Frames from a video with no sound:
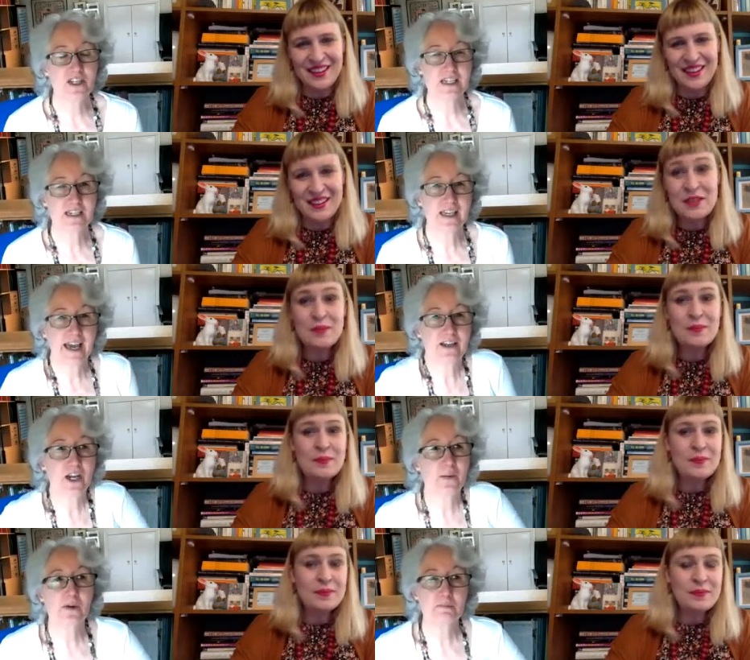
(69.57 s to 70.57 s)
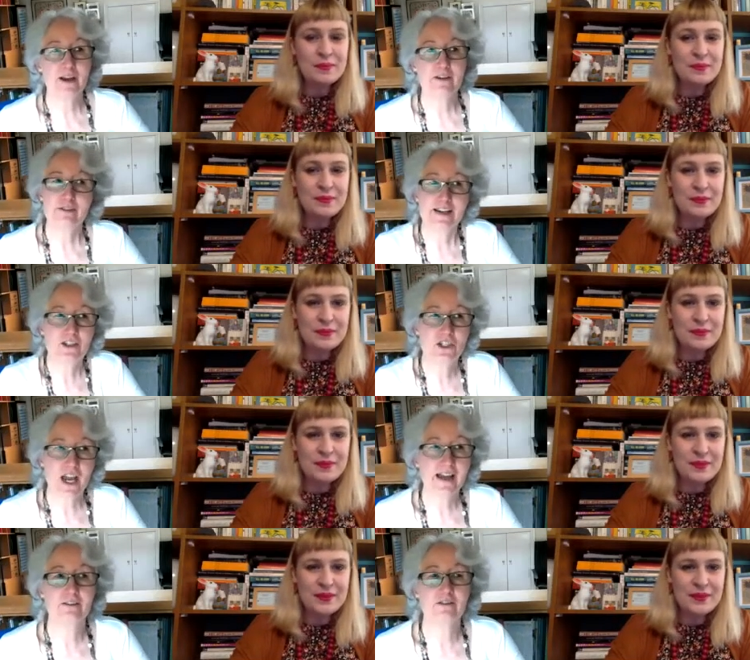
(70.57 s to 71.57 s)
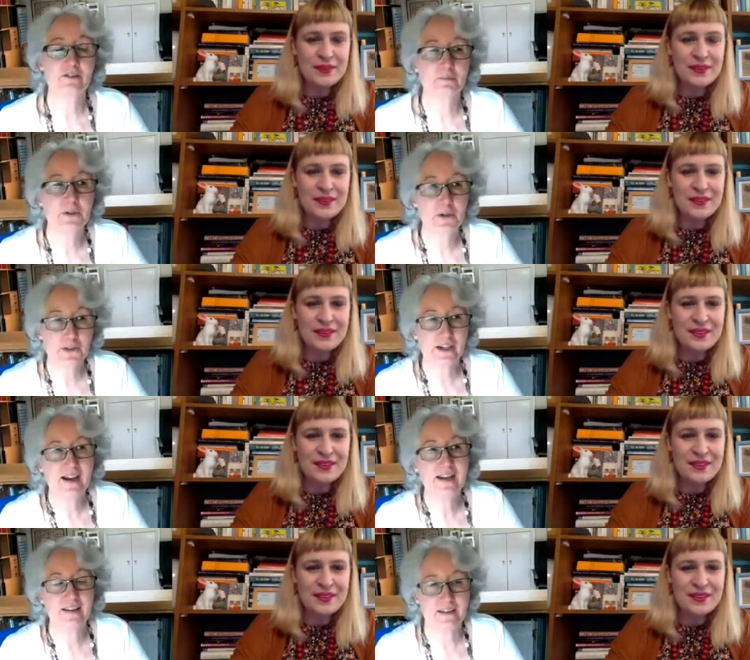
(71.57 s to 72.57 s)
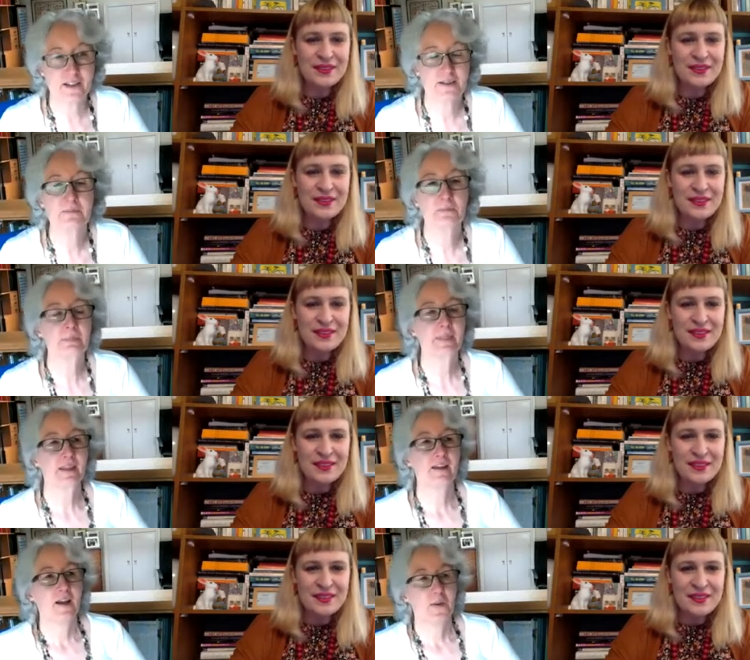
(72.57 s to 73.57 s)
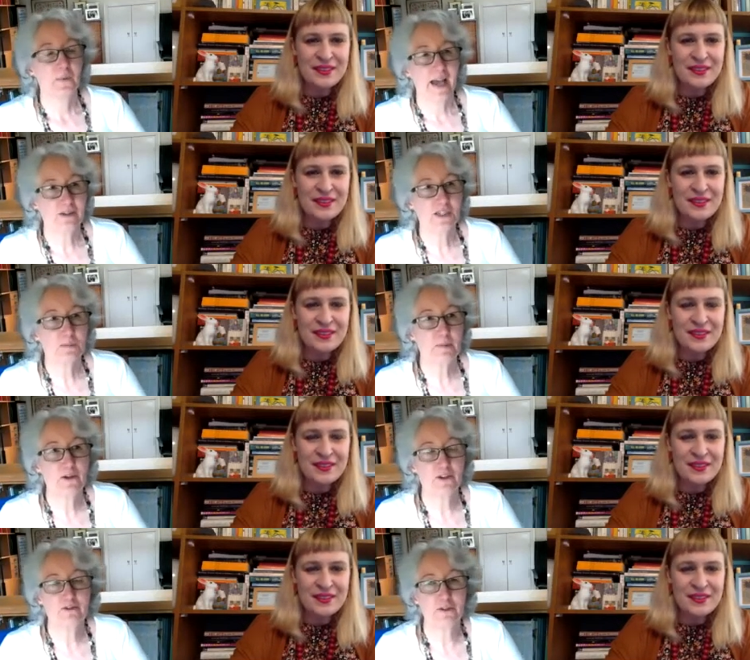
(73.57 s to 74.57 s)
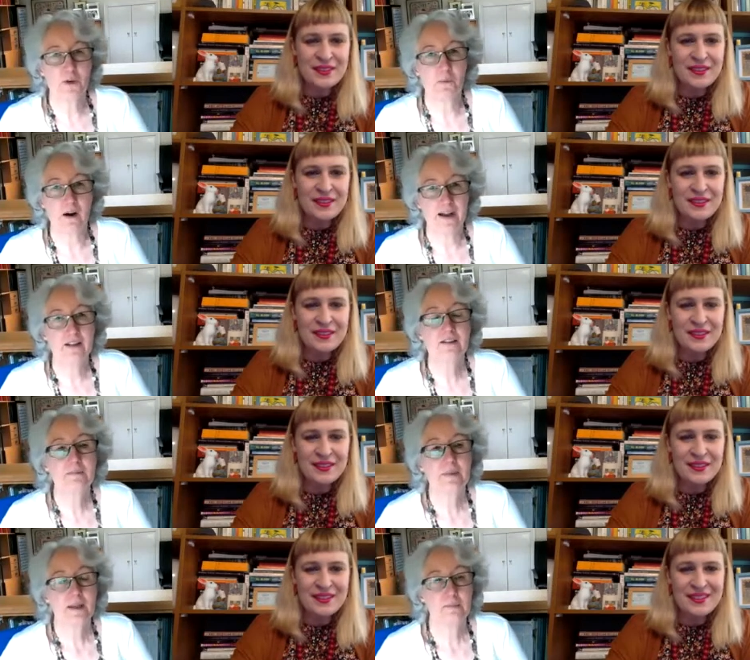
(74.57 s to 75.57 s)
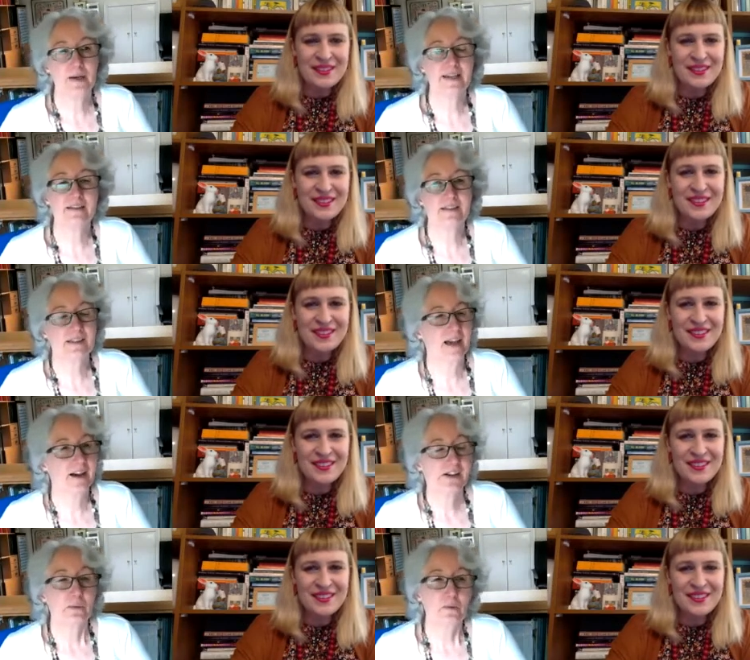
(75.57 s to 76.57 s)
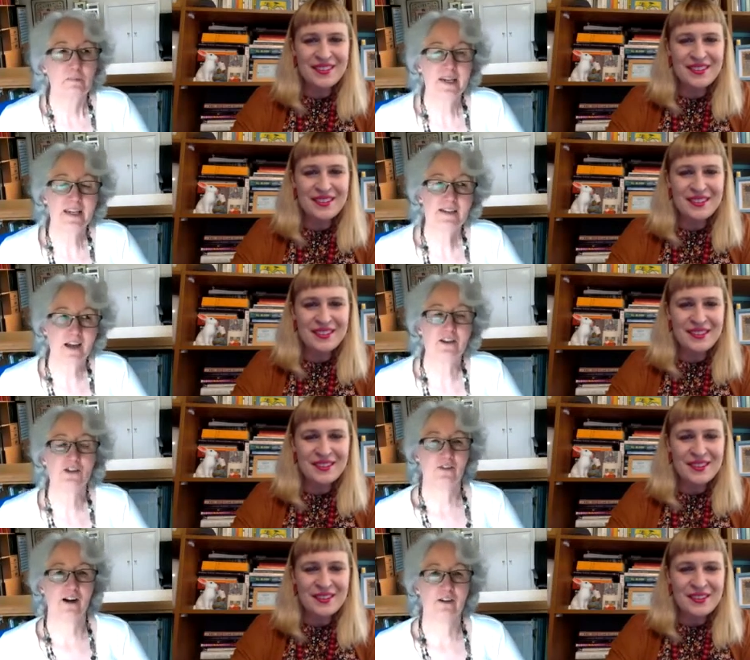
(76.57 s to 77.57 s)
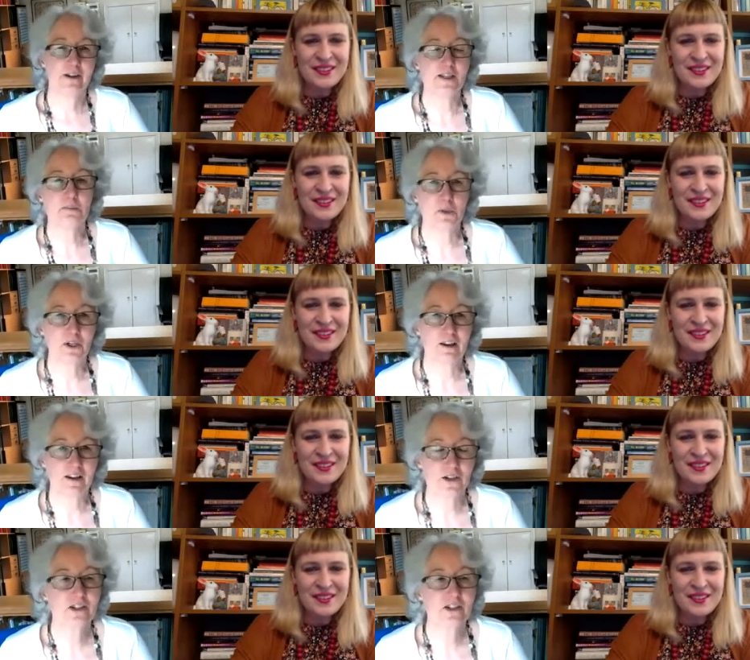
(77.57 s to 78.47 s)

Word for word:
Speaker 1: to catch up with my friend Jan from Northern Ireland. We haven't spoken for a while, but uh, we've been in touch via Facebook a lot.